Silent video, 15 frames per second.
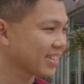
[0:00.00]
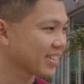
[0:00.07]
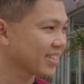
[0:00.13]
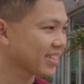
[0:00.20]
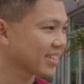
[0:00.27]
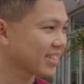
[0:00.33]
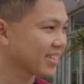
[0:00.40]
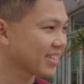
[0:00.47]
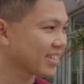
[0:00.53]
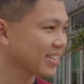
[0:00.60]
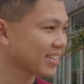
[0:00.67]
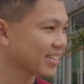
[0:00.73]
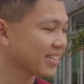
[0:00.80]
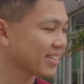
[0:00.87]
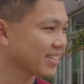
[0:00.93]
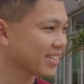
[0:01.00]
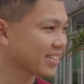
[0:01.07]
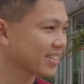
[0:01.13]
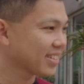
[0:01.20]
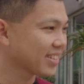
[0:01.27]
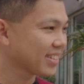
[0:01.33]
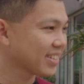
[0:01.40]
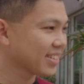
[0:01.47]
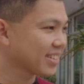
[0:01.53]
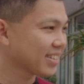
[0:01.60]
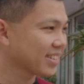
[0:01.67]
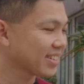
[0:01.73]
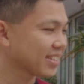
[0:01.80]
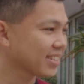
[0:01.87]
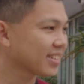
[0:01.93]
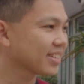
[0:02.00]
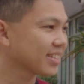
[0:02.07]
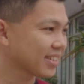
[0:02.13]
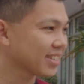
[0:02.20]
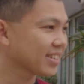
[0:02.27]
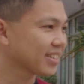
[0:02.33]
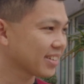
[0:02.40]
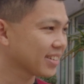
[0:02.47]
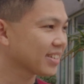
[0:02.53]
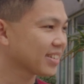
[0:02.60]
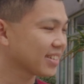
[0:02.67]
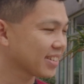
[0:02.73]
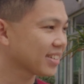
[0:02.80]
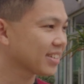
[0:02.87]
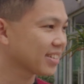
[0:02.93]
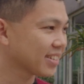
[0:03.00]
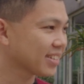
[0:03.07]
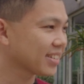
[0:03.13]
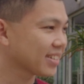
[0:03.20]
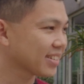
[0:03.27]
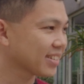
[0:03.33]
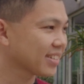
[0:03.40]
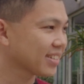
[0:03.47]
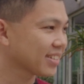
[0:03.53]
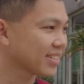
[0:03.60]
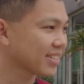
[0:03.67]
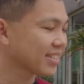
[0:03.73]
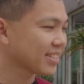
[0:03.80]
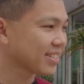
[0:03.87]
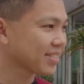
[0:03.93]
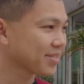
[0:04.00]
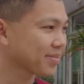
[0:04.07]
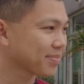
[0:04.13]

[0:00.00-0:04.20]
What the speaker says: (not speaking)